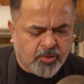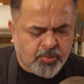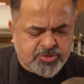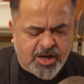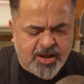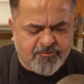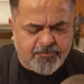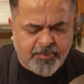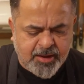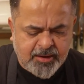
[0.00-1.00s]
which I have
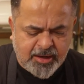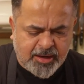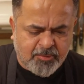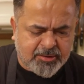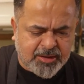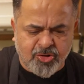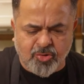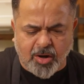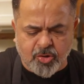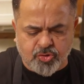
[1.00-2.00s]
made, and I will tell you
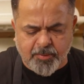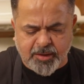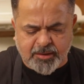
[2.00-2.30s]
how to make